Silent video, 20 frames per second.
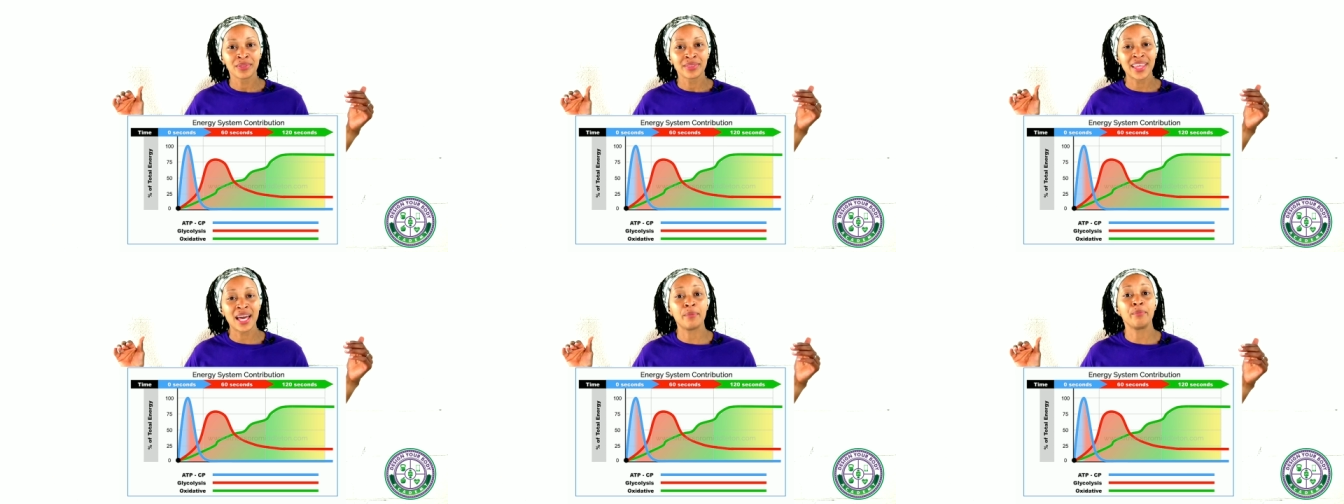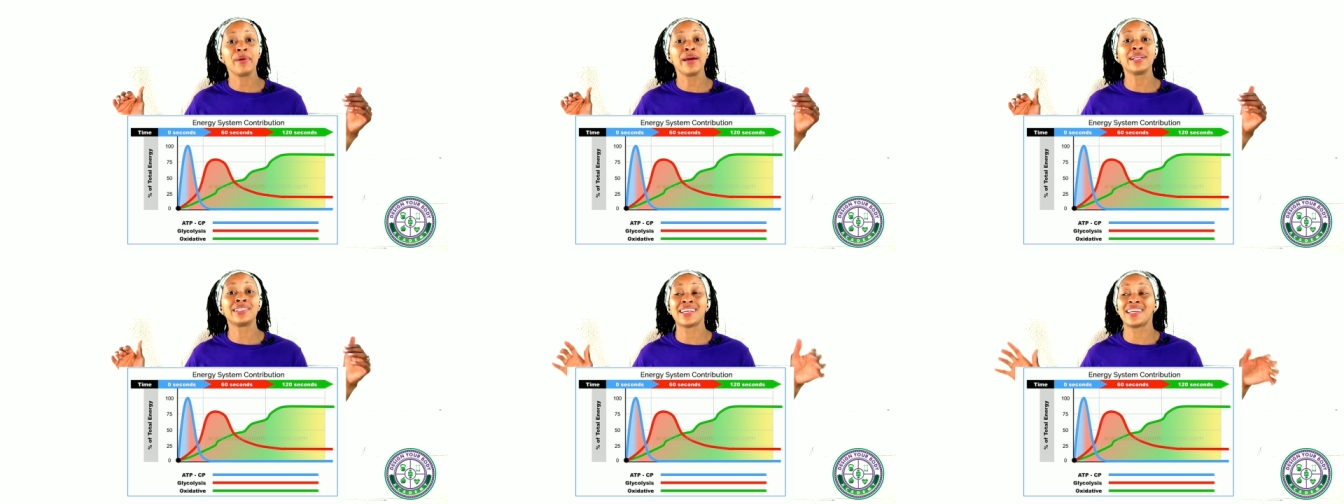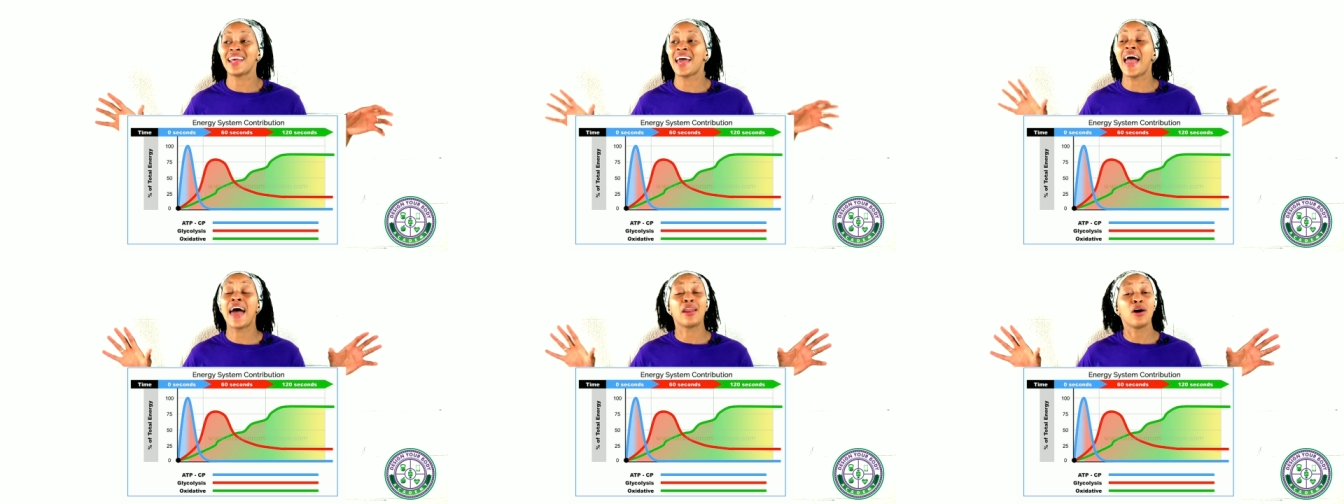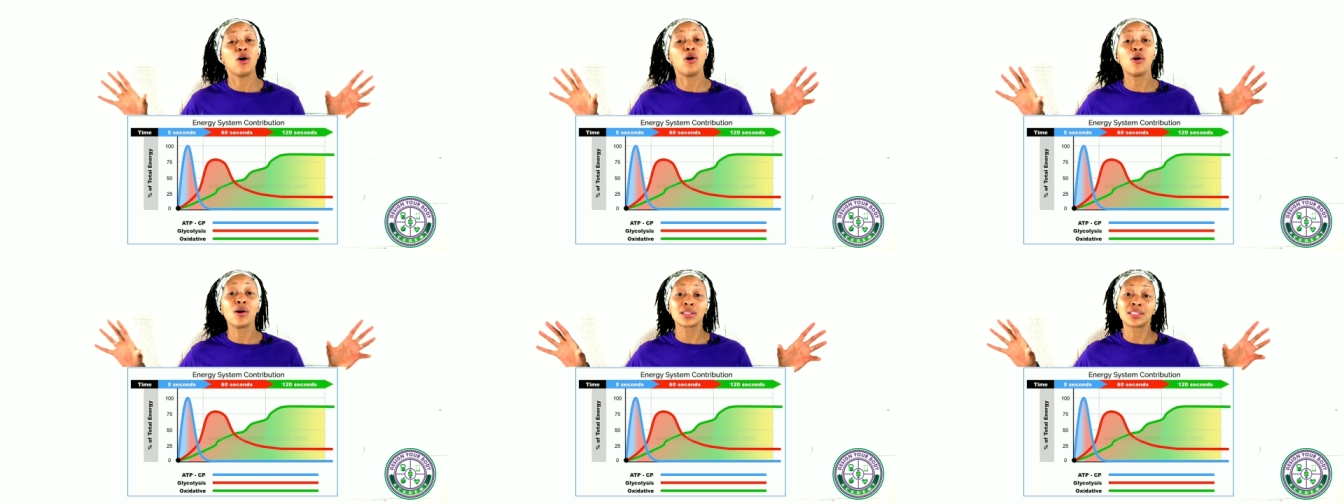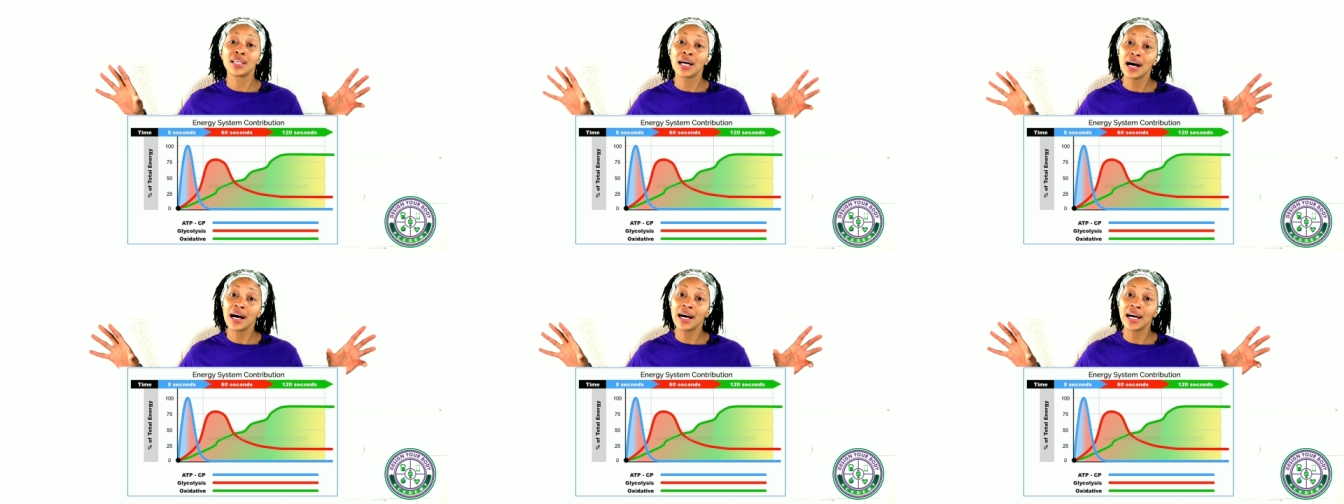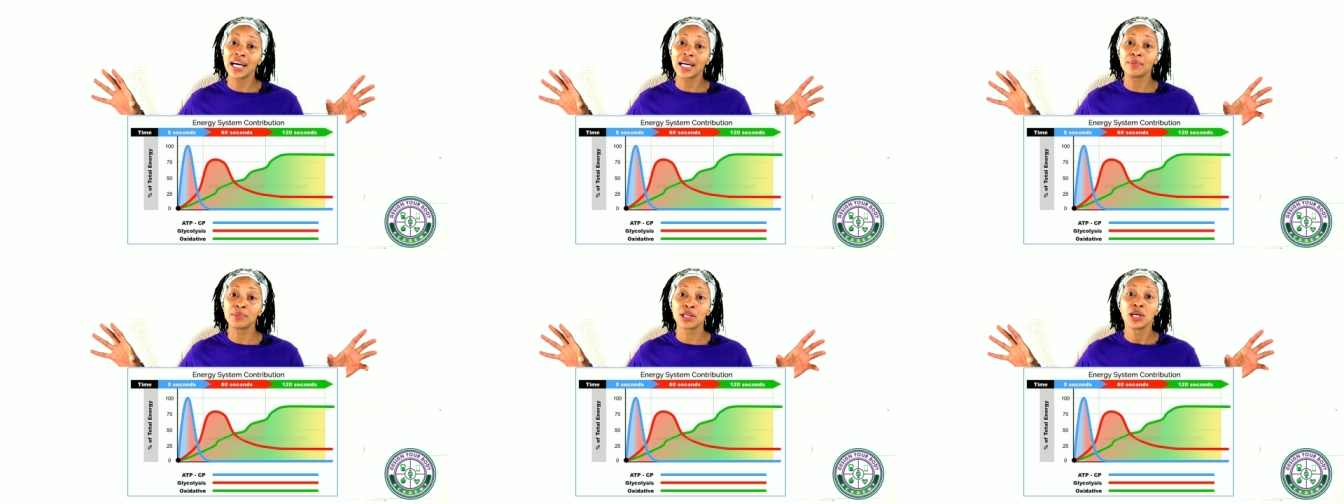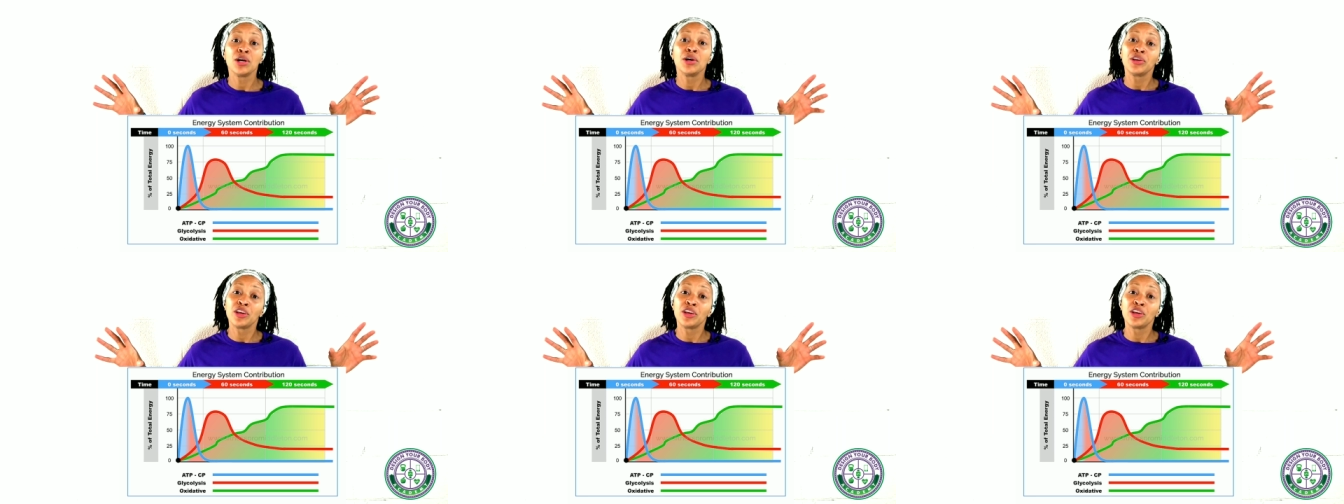That means that at all times,